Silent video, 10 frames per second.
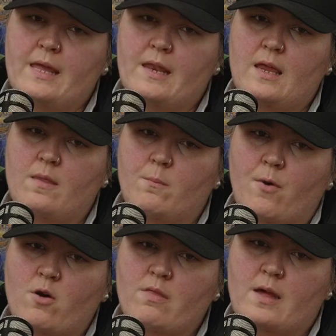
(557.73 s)
and
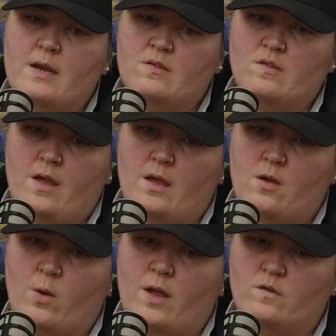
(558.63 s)
part of that is like,
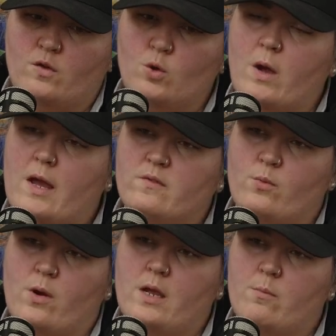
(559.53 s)
okay, so you guys
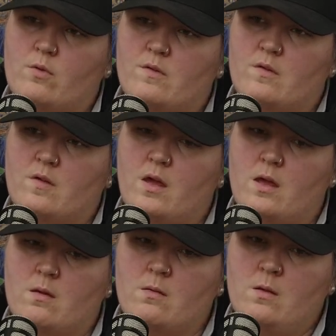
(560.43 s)
were able to
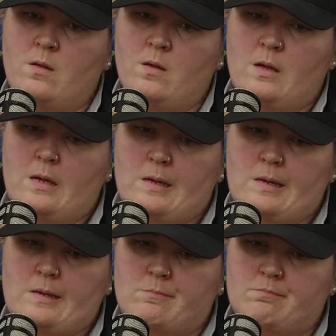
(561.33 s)
take,
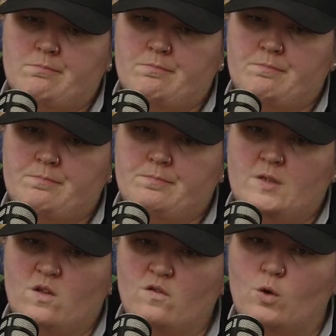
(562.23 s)
so
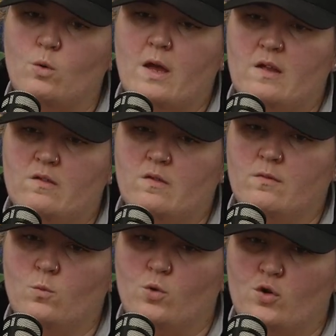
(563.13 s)
you guys
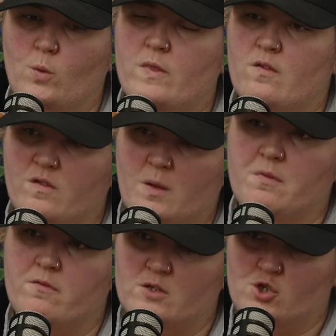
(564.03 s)
were doing this
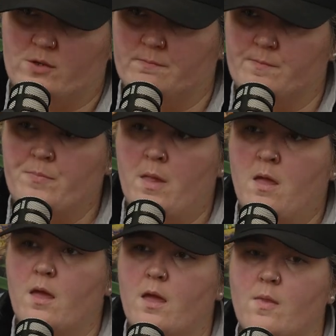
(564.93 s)
subdivision,
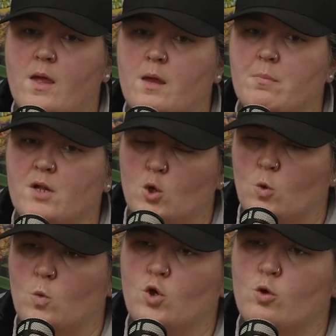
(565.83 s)
and then, but
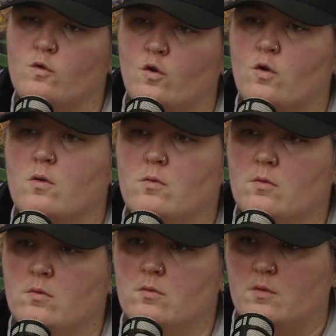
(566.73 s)
you took
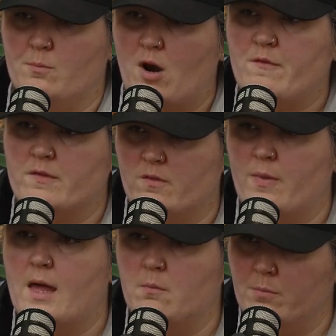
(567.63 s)
the profits from
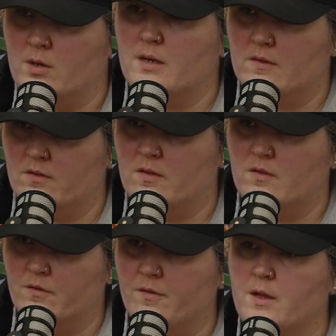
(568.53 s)
that and put it into
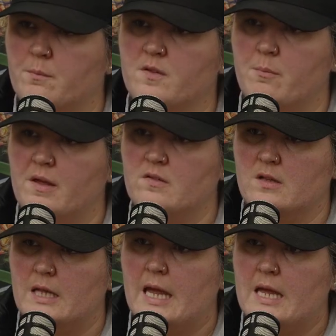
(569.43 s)
this flip to
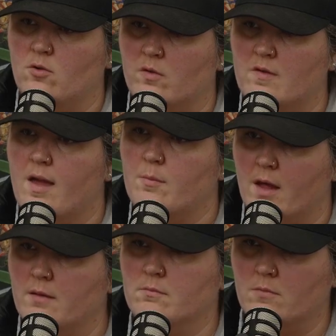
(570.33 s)
basically handle the
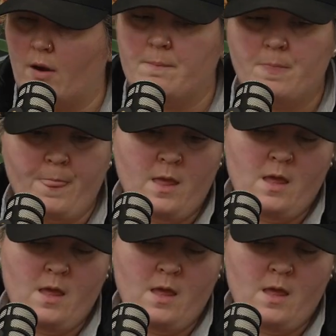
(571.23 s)
timeline, right?